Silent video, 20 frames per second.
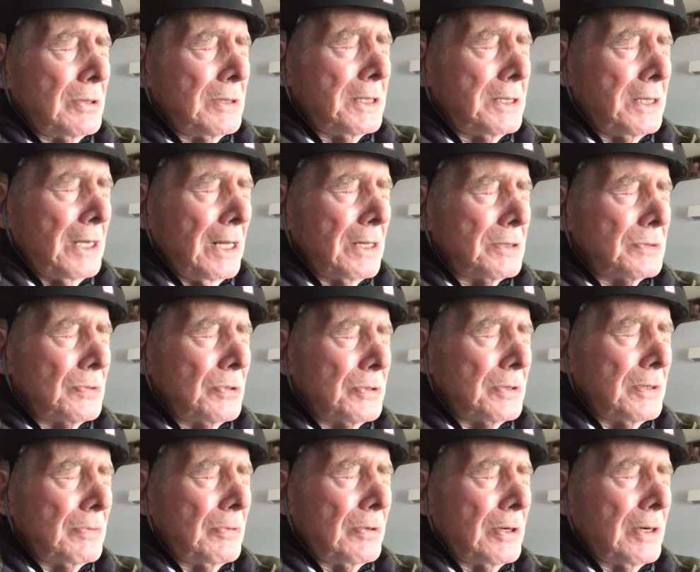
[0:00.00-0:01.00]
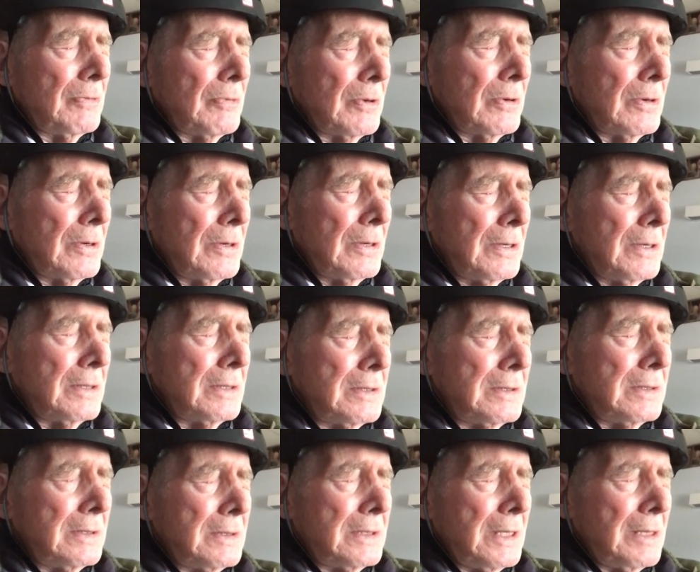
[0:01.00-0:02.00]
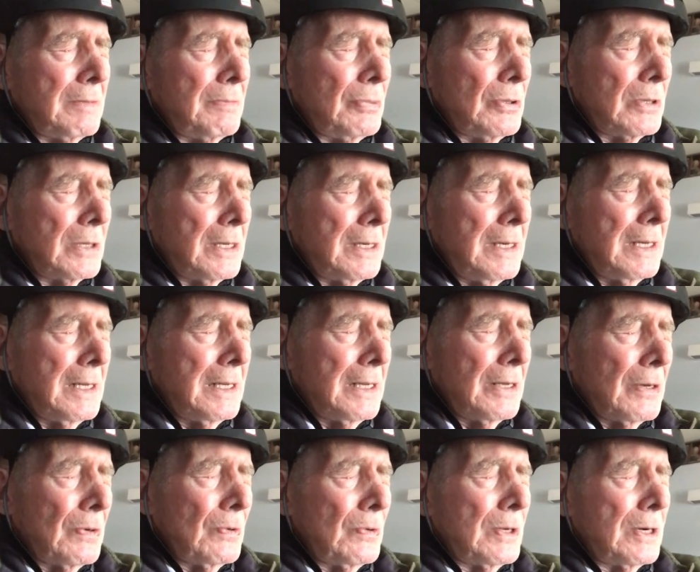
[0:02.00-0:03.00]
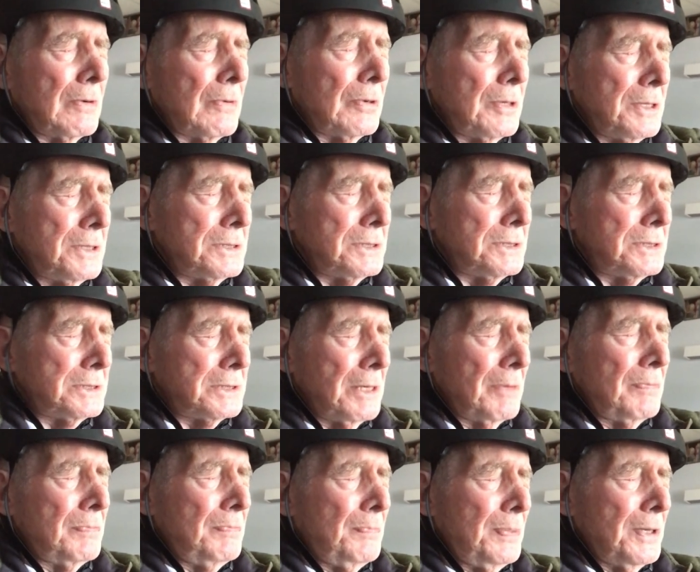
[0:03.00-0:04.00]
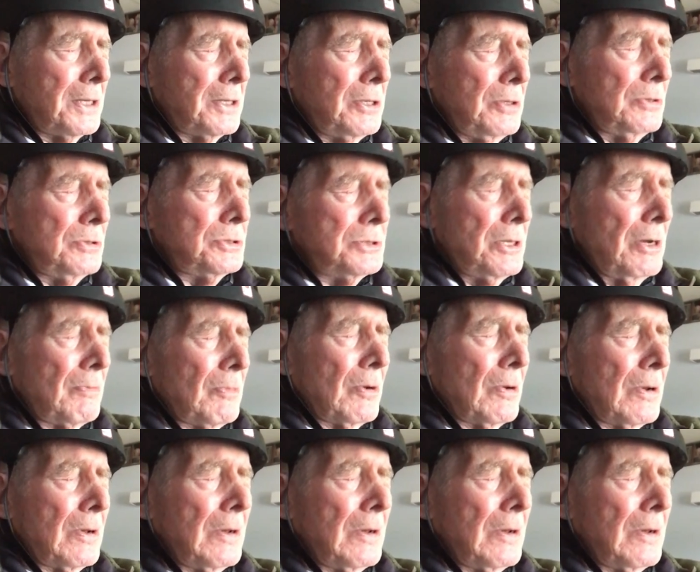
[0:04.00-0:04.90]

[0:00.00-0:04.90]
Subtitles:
billion worth of whatever. 10 billion, whatever it is. It's some big, huge number.